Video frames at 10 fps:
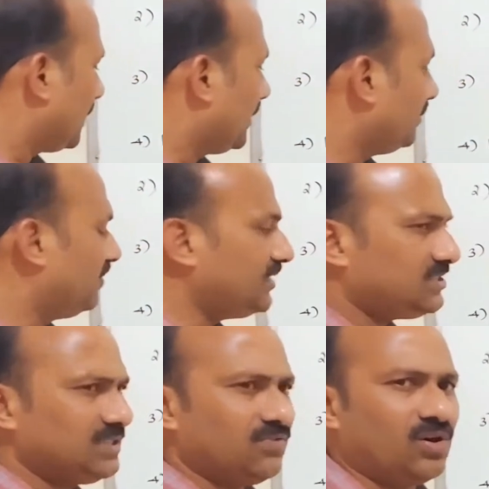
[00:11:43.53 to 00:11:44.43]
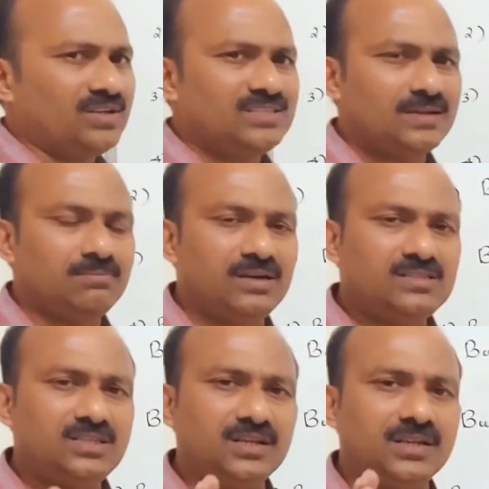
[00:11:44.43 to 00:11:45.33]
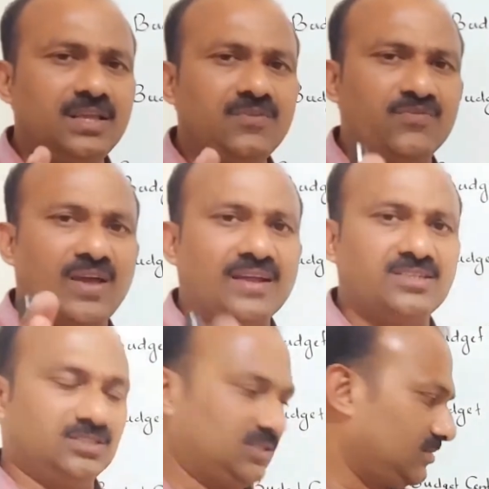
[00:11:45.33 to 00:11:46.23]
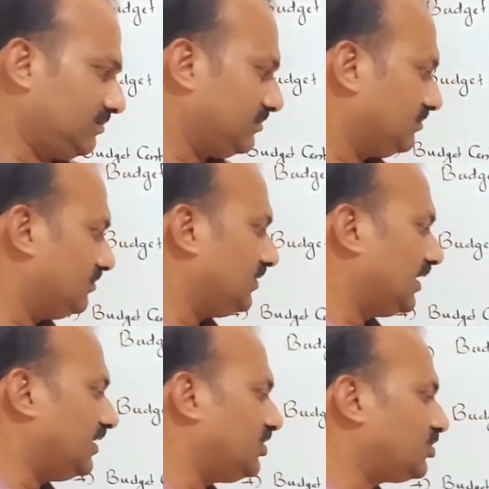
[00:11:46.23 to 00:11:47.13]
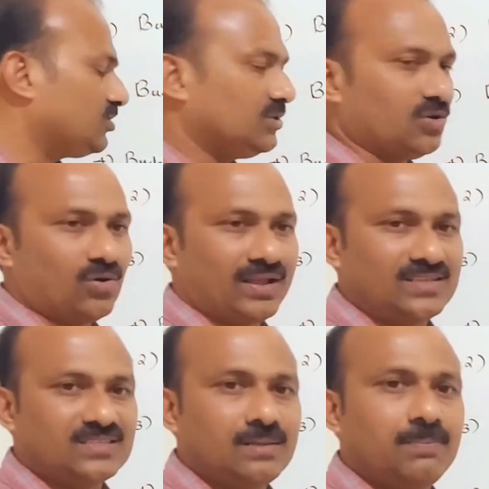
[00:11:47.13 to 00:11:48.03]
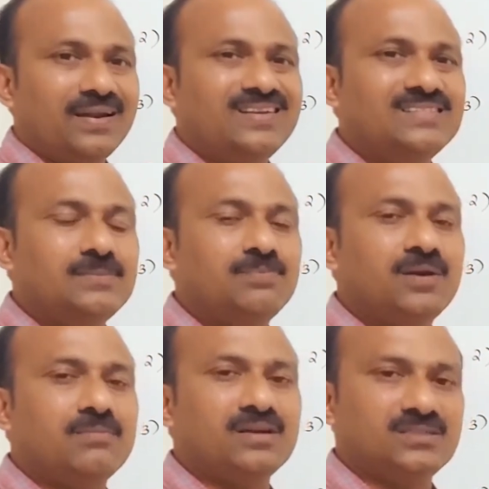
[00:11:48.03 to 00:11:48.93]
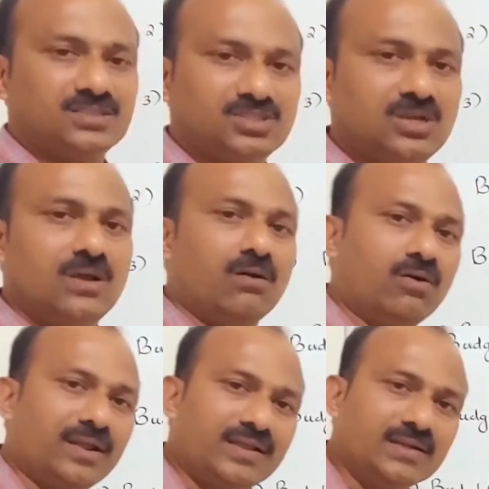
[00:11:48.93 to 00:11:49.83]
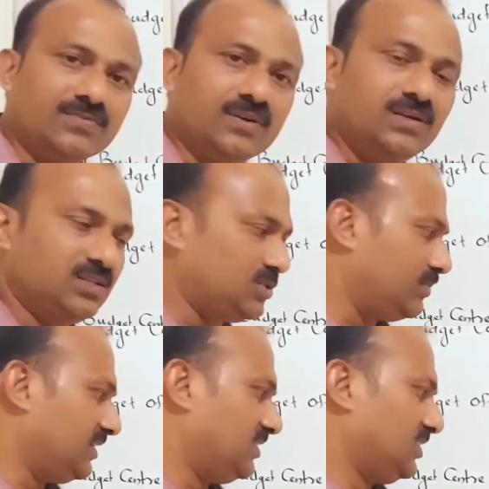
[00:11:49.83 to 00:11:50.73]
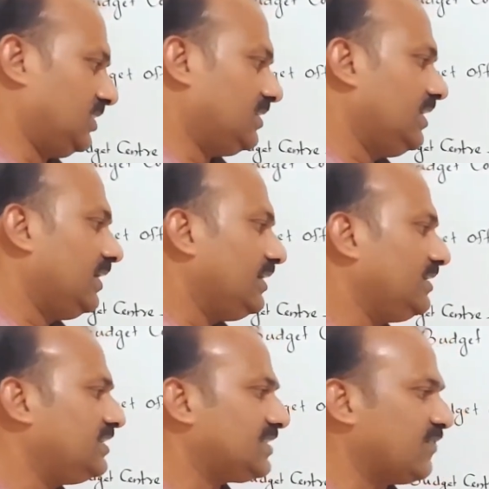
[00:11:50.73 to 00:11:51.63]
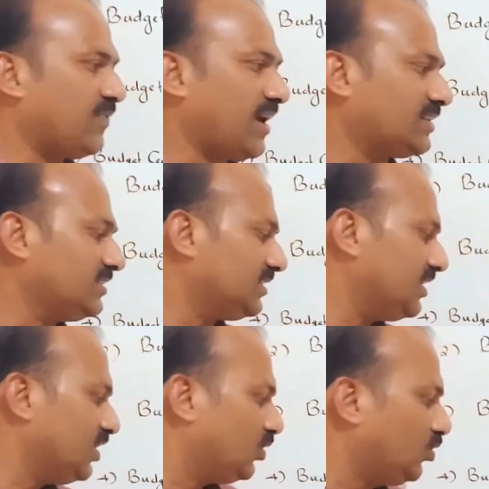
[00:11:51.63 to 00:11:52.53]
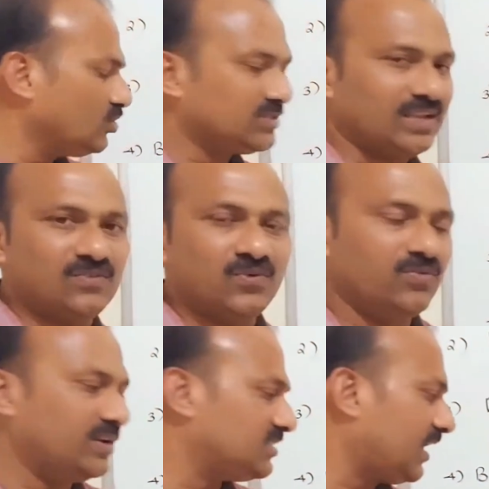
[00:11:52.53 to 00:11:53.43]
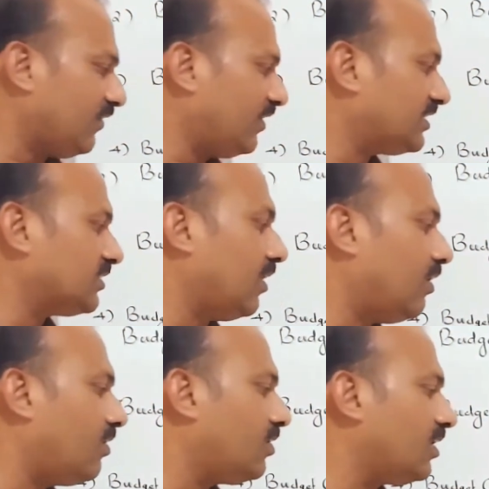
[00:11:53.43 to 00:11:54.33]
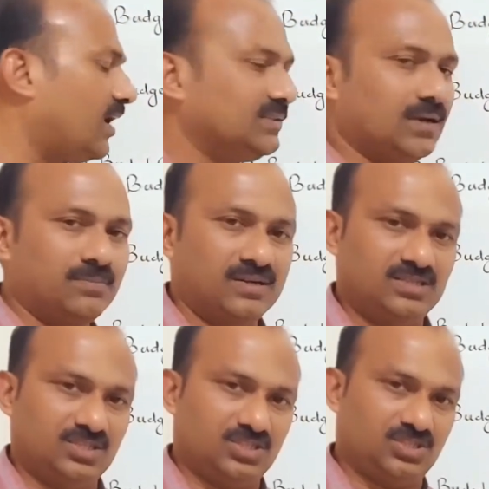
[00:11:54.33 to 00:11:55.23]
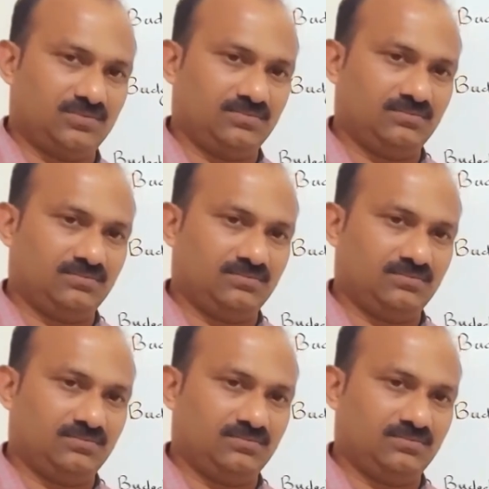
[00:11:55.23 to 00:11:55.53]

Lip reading: Then budget, what is a budget key factor? That is known as principal budget or a governor's budget. It is a factor whose influence affects all other budgets.